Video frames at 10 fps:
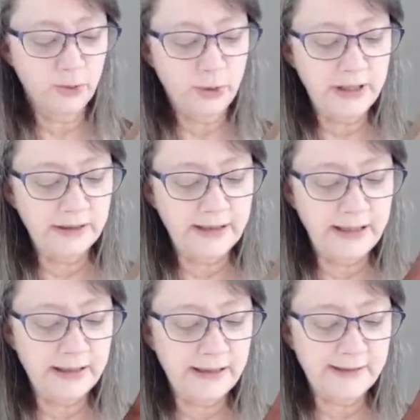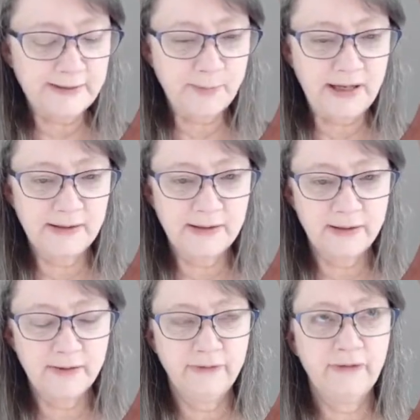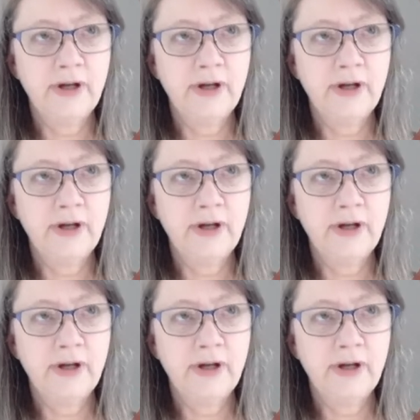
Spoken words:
really inexpensive